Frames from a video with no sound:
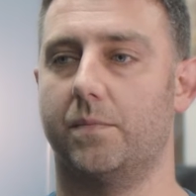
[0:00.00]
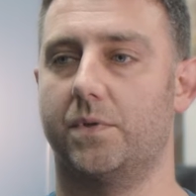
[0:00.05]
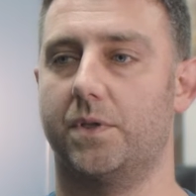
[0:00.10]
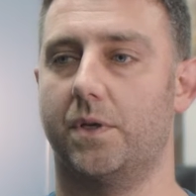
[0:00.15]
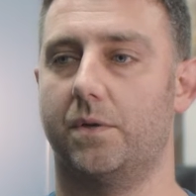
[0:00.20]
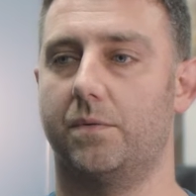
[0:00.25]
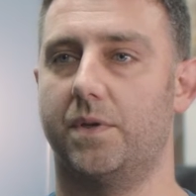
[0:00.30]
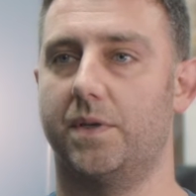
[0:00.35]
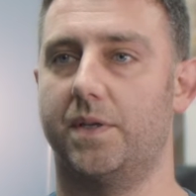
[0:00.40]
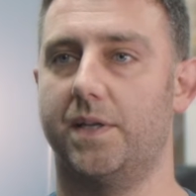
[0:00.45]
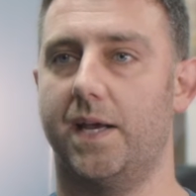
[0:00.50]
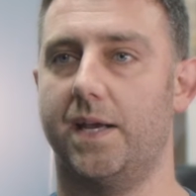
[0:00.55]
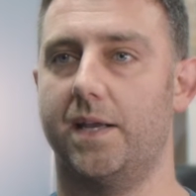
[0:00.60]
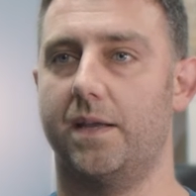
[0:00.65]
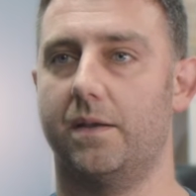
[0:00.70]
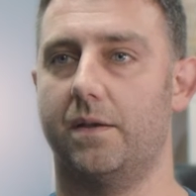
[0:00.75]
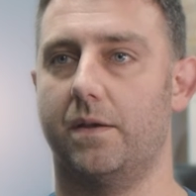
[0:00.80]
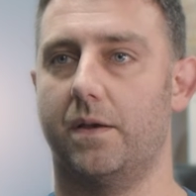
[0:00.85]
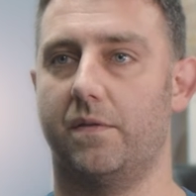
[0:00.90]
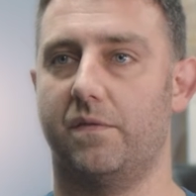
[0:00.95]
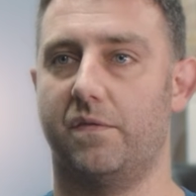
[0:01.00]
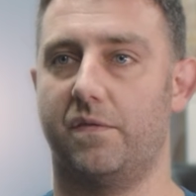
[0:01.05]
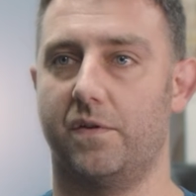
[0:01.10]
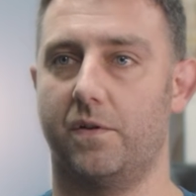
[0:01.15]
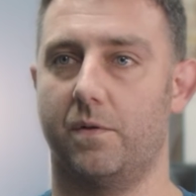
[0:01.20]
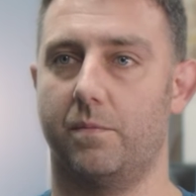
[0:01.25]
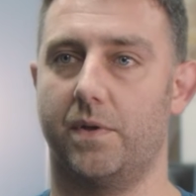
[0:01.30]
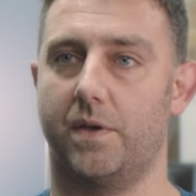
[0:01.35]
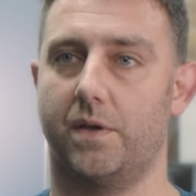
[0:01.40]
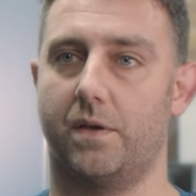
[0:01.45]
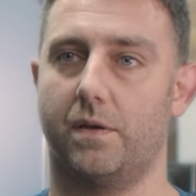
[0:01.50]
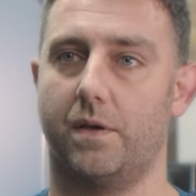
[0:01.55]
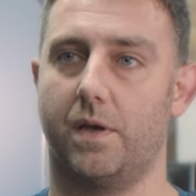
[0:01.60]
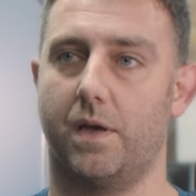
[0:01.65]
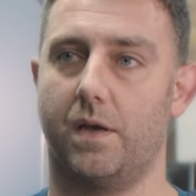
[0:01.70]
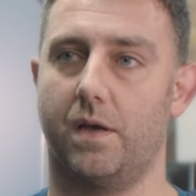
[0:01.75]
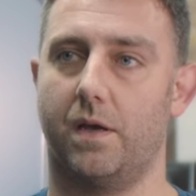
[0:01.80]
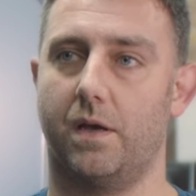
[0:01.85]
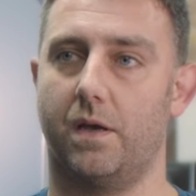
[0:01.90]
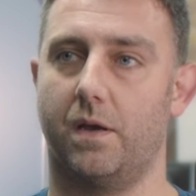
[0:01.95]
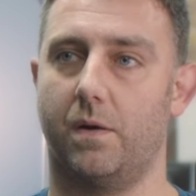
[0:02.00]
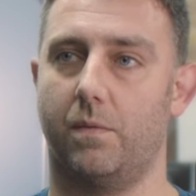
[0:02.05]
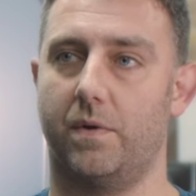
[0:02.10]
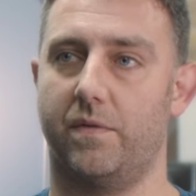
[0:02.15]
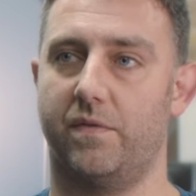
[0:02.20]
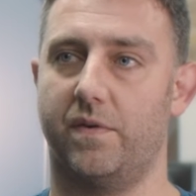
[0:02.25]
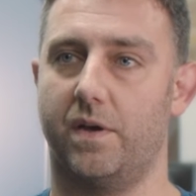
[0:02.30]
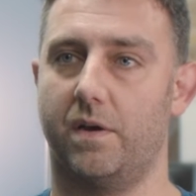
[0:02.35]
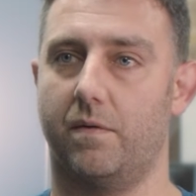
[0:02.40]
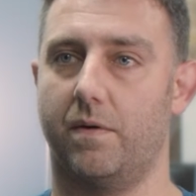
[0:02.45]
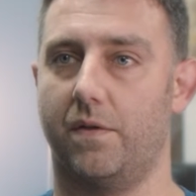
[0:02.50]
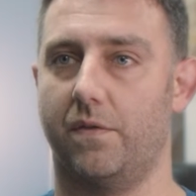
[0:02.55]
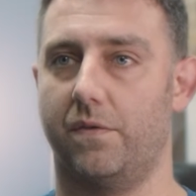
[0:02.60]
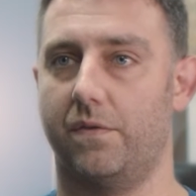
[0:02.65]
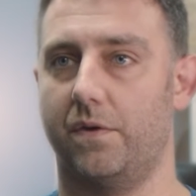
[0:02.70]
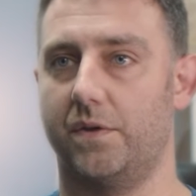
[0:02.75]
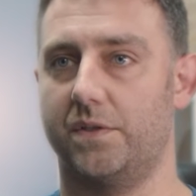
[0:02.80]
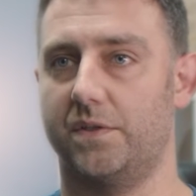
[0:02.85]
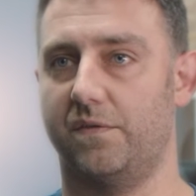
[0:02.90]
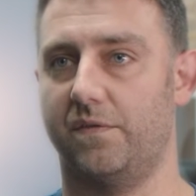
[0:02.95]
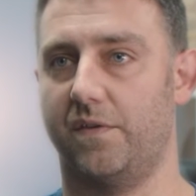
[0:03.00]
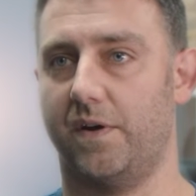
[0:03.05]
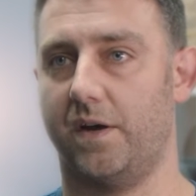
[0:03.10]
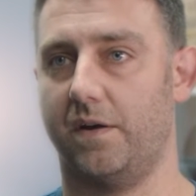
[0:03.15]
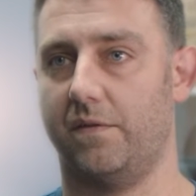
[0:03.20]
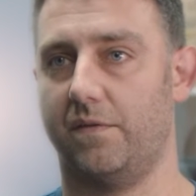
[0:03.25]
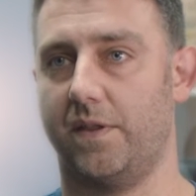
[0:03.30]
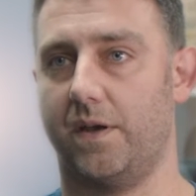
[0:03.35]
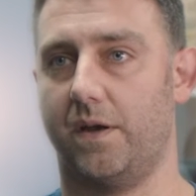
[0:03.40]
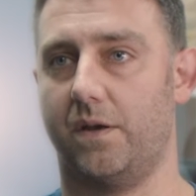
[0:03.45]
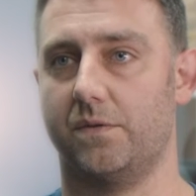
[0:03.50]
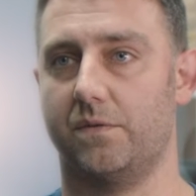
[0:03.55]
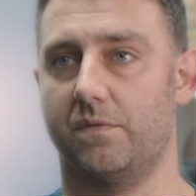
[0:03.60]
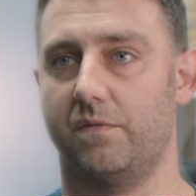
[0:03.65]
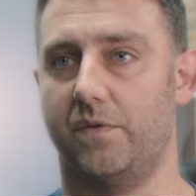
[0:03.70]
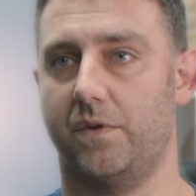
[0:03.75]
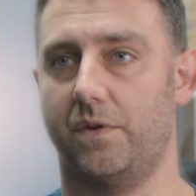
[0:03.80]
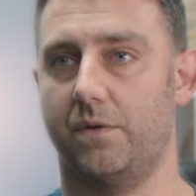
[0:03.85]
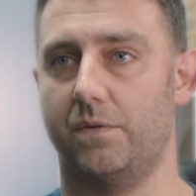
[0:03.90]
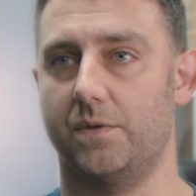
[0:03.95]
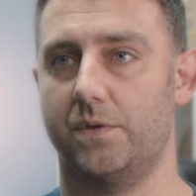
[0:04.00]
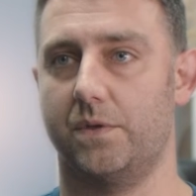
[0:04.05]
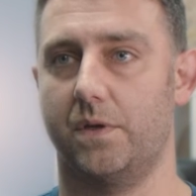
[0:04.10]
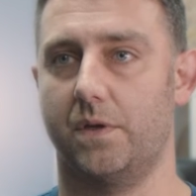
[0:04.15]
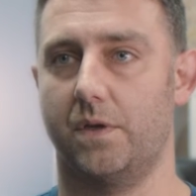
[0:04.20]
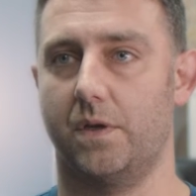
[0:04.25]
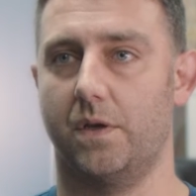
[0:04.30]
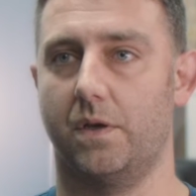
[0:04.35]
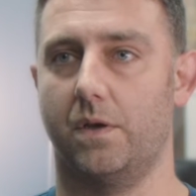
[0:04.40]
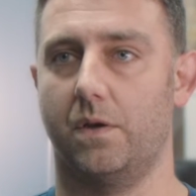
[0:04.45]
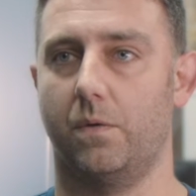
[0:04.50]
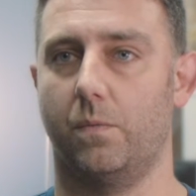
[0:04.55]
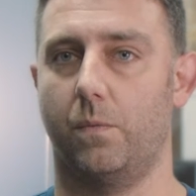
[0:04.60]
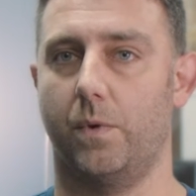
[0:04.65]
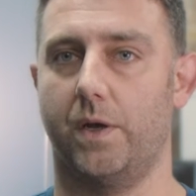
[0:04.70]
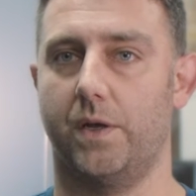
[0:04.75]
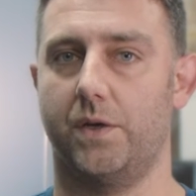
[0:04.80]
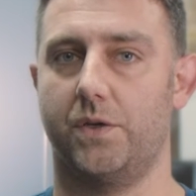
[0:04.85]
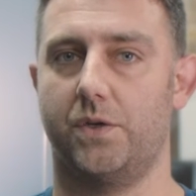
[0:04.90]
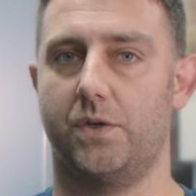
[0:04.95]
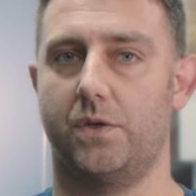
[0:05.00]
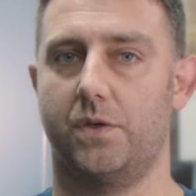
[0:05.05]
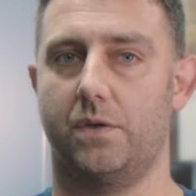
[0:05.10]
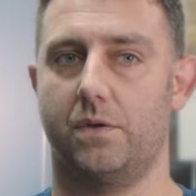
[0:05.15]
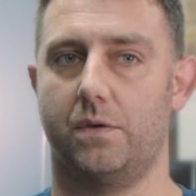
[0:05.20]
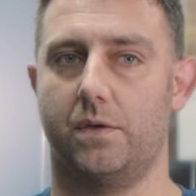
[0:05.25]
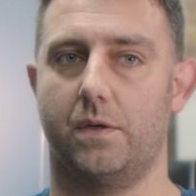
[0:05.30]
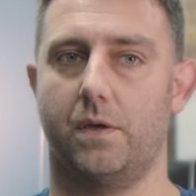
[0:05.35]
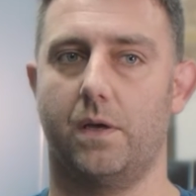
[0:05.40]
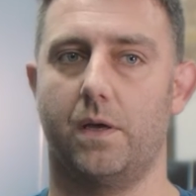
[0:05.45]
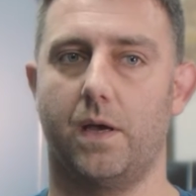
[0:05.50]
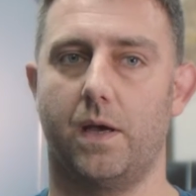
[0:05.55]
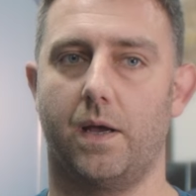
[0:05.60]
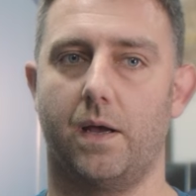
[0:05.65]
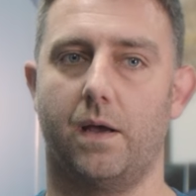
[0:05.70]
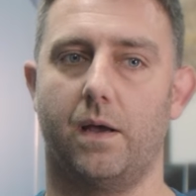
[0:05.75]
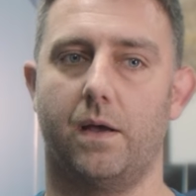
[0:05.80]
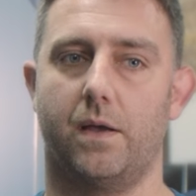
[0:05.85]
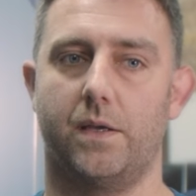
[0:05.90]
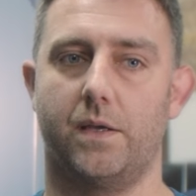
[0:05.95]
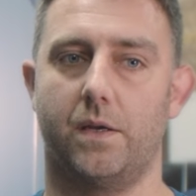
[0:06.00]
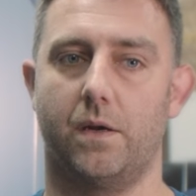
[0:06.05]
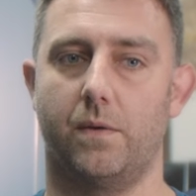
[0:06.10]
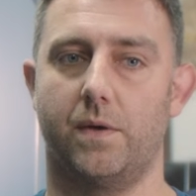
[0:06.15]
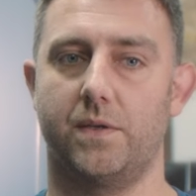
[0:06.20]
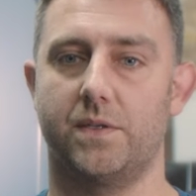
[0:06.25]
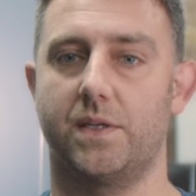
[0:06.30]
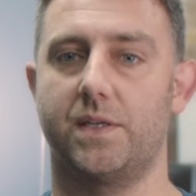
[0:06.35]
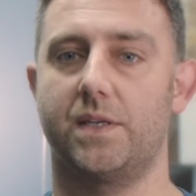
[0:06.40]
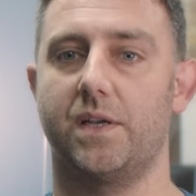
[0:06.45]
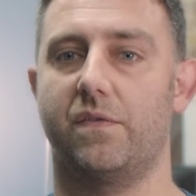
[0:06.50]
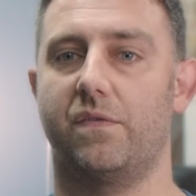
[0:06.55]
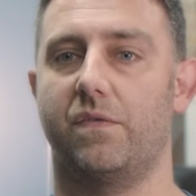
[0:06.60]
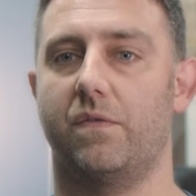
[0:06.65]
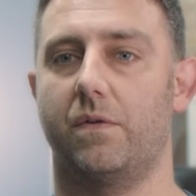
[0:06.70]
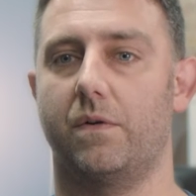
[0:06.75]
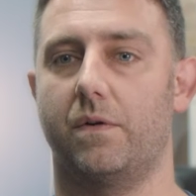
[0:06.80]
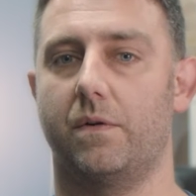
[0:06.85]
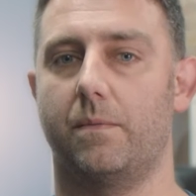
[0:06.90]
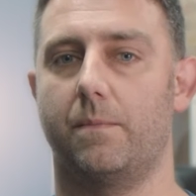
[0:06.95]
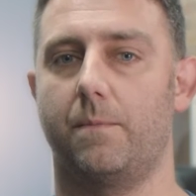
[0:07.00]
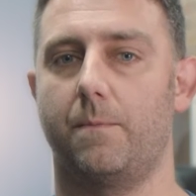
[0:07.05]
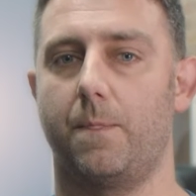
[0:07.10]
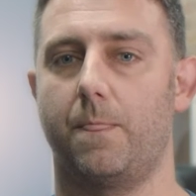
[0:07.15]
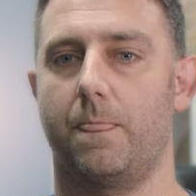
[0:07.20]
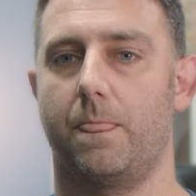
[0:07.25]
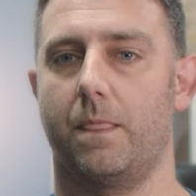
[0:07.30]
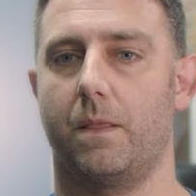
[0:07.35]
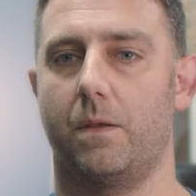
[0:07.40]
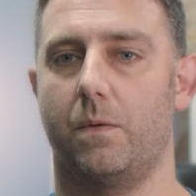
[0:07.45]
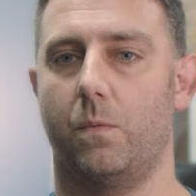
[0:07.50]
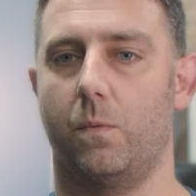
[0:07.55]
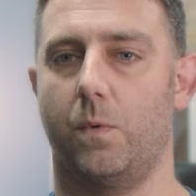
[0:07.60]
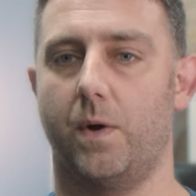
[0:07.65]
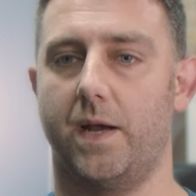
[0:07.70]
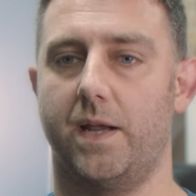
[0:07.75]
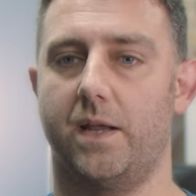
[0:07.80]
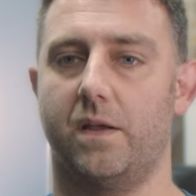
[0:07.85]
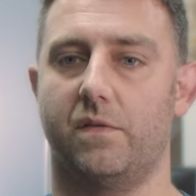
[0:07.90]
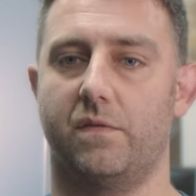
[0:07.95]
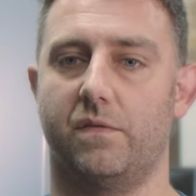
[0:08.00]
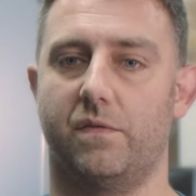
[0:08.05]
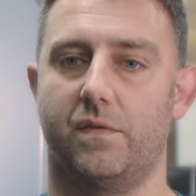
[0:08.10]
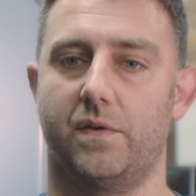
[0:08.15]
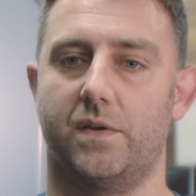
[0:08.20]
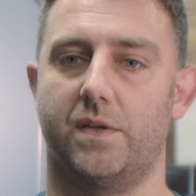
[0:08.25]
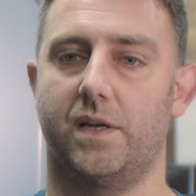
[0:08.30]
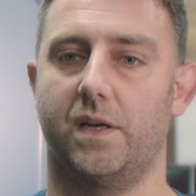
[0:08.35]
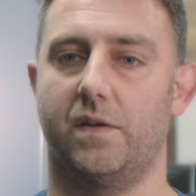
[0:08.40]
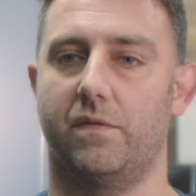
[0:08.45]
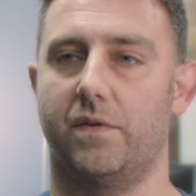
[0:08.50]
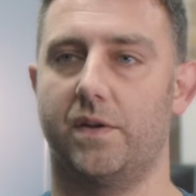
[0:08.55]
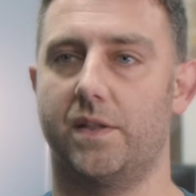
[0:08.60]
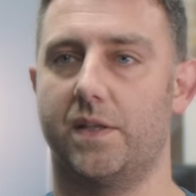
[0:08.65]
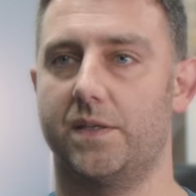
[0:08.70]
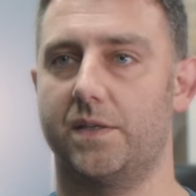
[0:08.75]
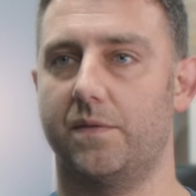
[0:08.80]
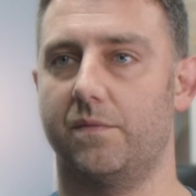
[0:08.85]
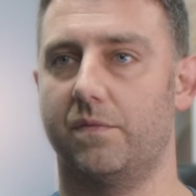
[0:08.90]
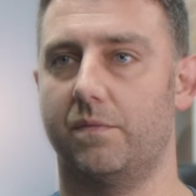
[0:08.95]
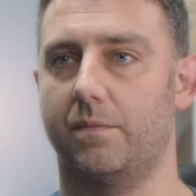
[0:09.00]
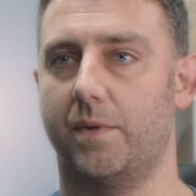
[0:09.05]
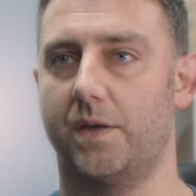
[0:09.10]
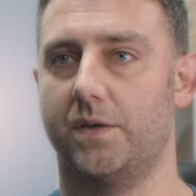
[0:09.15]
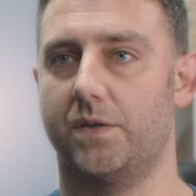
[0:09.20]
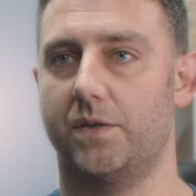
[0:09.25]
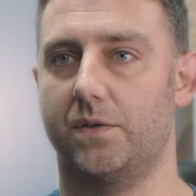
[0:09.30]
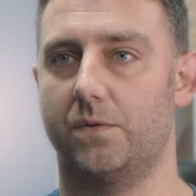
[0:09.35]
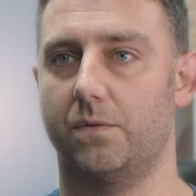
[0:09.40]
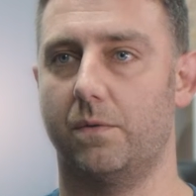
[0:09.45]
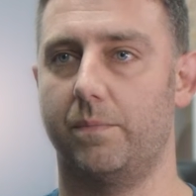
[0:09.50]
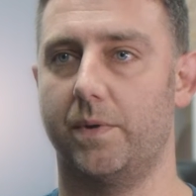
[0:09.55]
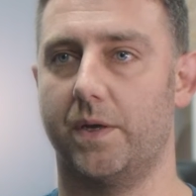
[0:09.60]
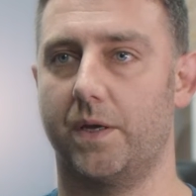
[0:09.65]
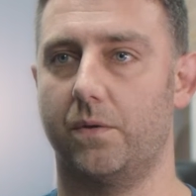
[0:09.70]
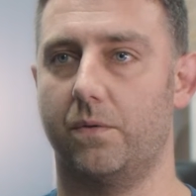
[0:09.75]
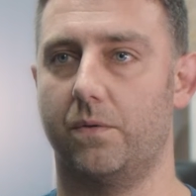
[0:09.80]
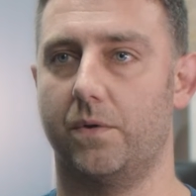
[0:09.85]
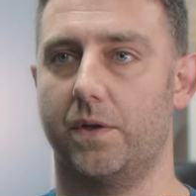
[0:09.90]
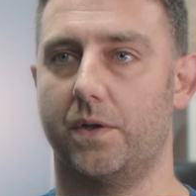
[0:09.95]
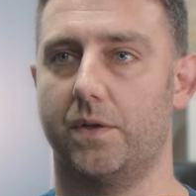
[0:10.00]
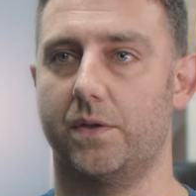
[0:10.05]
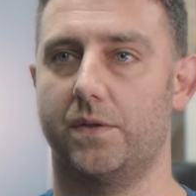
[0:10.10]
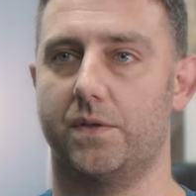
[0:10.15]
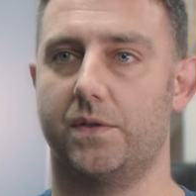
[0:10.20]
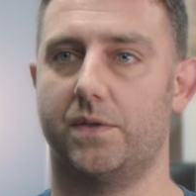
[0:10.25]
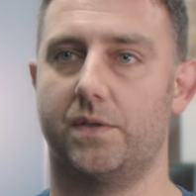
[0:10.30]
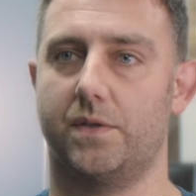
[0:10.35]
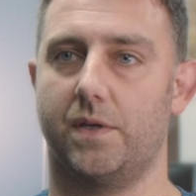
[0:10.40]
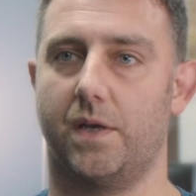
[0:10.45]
So to date at filming, we've hit around 35,000 views, which is a different way of delivering this information to a big audience.